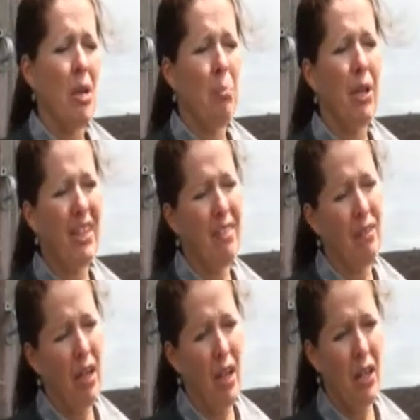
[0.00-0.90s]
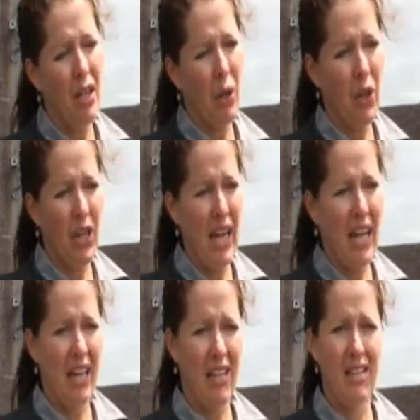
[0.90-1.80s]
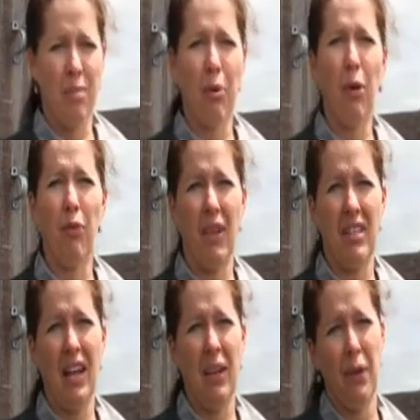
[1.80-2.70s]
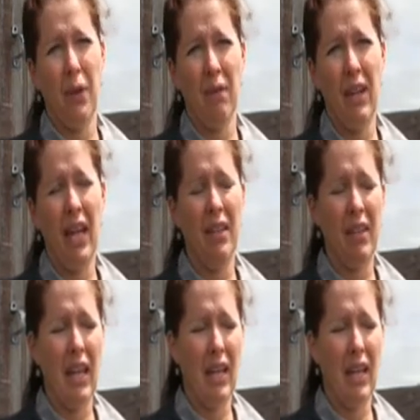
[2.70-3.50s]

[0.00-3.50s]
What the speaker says: but organic isn't perfect either, and